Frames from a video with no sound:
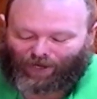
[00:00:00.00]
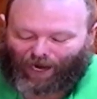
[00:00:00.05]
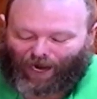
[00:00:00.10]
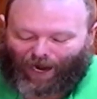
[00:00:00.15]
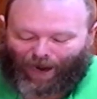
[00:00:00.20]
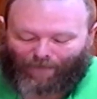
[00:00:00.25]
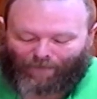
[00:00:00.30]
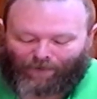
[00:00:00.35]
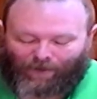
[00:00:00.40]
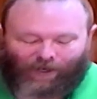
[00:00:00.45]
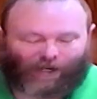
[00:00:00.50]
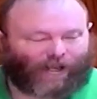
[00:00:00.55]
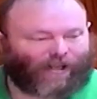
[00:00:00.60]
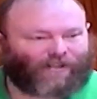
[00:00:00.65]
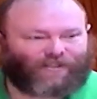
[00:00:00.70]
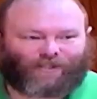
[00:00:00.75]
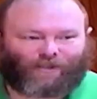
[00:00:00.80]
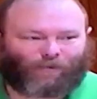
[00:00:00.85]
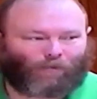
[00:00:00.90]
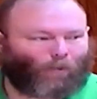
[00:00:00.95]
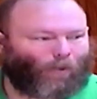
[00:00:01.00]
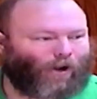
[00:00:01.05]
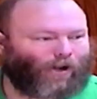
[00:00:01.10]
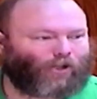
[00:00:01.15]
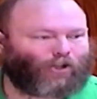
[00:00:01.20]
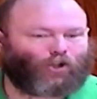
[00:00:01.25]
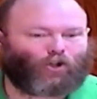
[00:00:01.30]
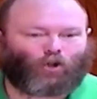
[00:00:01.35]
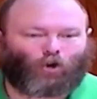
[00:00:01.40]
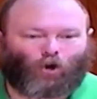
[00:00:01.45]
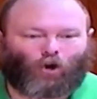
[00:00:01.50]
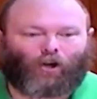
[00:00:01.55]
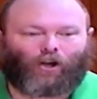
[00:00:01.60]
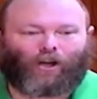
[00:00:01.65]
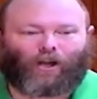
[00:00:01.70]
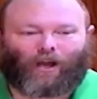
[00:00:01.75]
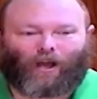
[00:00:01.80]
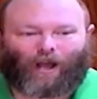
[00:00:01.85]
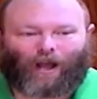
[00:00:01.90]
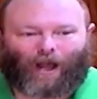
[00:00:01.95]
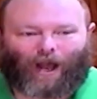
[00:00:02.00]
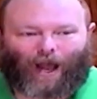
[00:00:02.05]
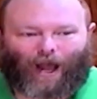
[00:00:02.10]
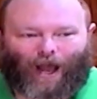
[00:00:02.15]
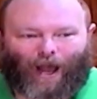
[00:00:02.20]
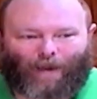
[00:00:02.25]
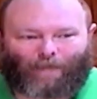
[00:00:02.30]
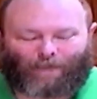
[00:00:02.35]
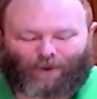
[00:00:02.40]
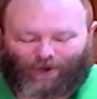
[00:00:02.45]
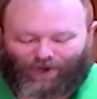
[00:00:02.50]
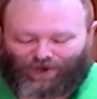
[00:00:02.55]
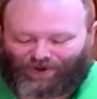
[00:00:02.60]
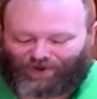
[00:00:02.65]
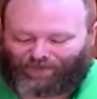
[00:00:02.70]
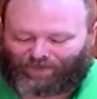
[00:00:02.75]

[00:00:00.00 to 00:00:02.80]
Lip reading: to happen isn't what should happen.